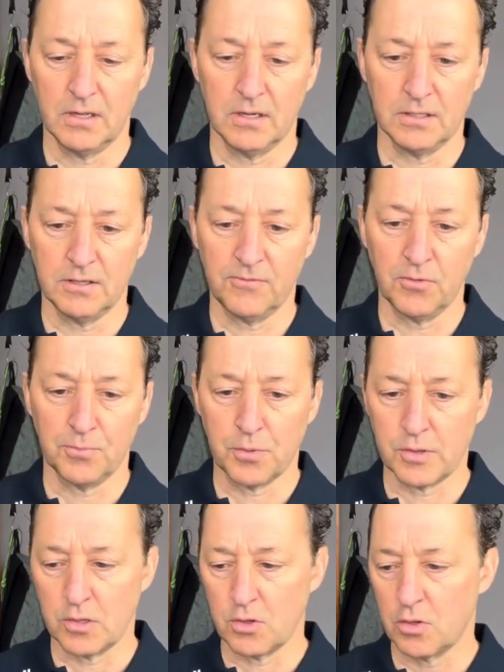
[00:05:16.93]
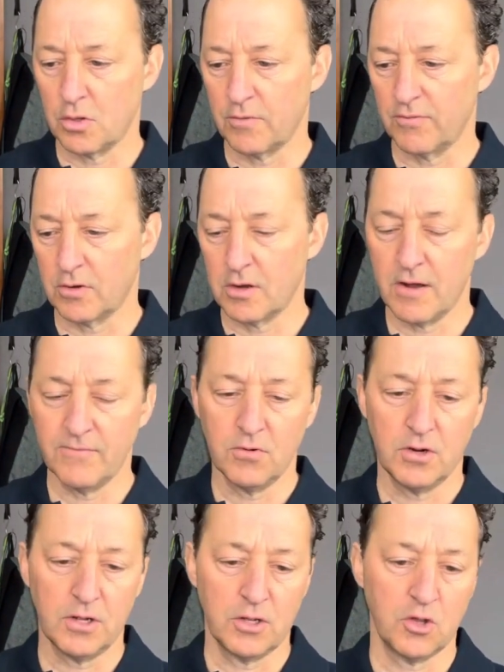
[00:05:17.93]
different positions for
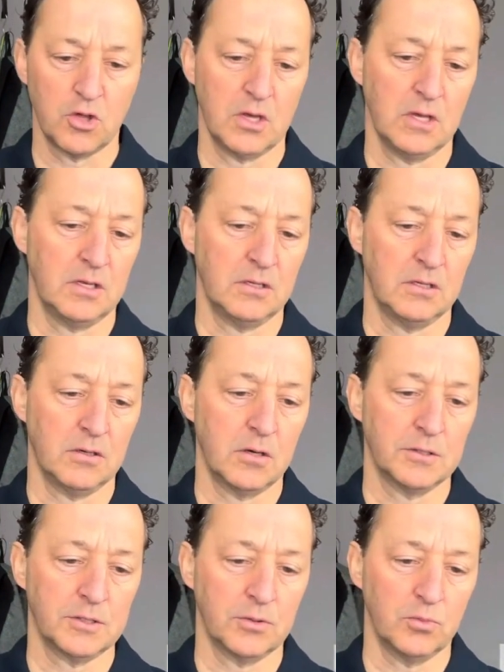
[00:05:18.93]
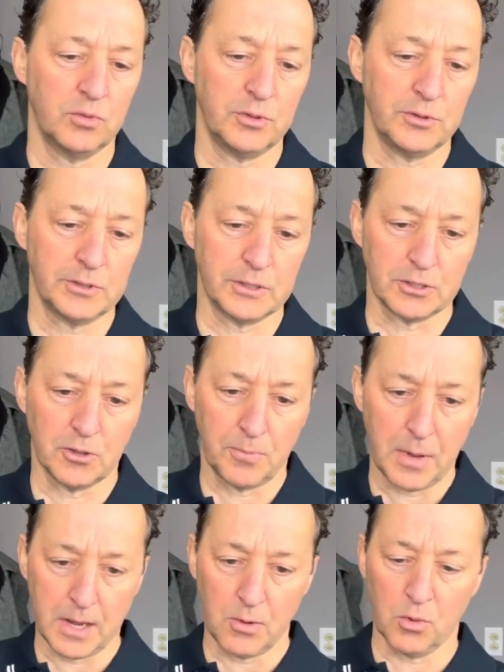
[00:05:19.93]
coverage, and it also reduces their
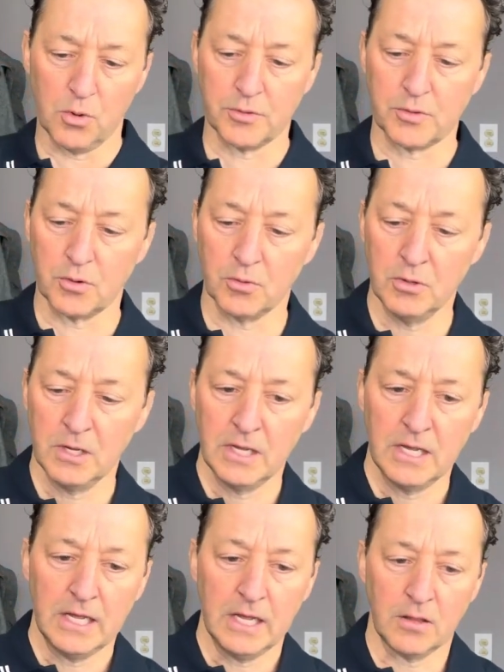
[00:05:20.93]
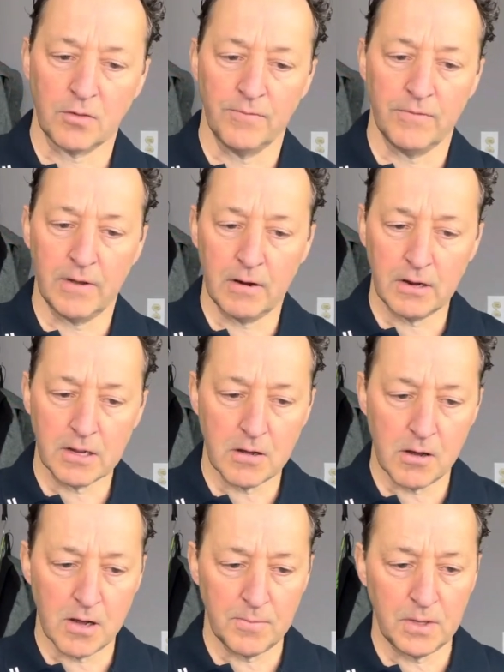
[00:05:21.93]
payroll. So it's very
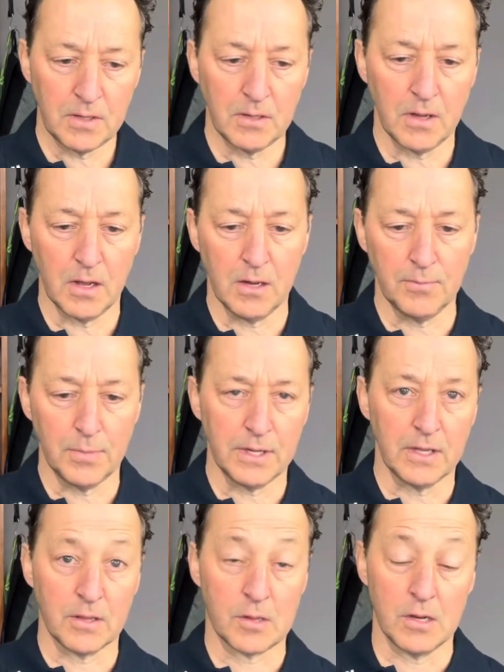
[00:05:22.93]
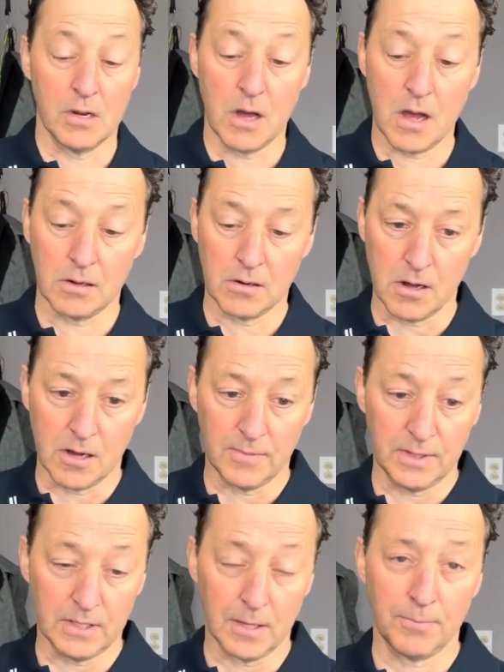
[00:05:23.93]
common, but it's not
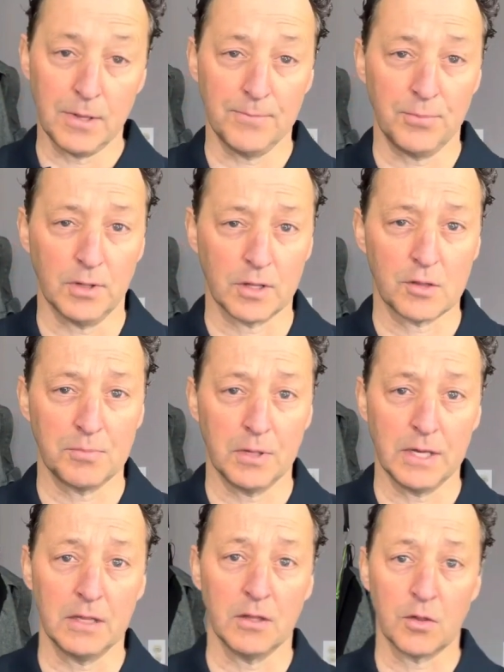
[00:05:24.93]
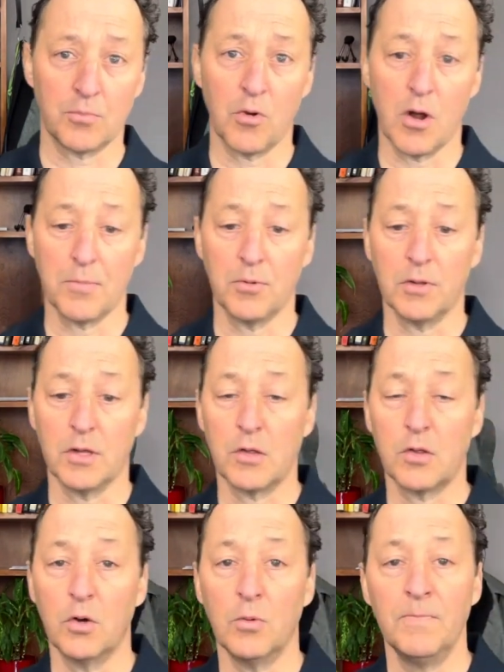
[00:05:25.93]
common that people explain this properly.
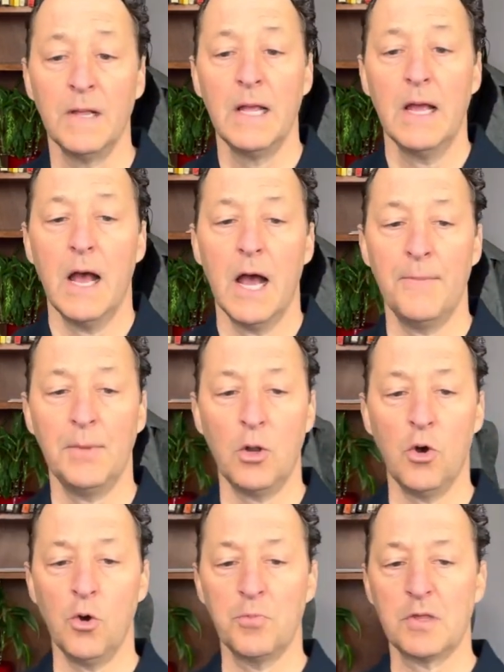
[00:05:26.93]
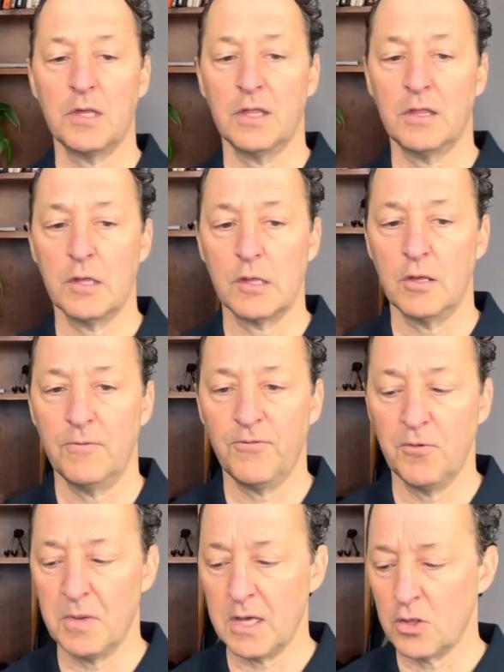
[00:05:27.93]
So I'm in hopes that this
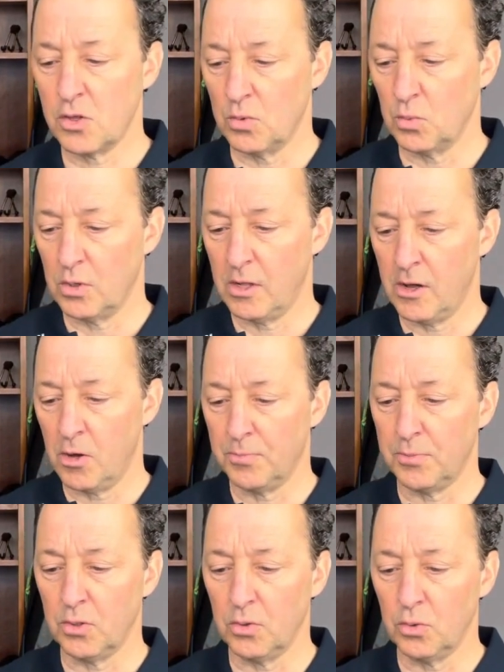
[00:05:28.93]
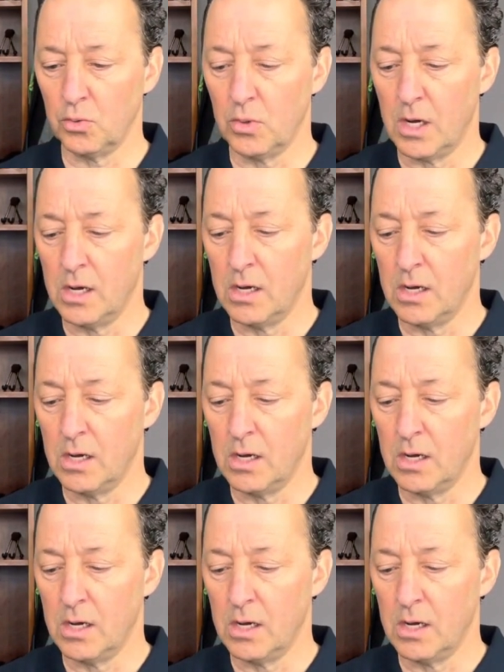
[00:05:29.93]
information will help you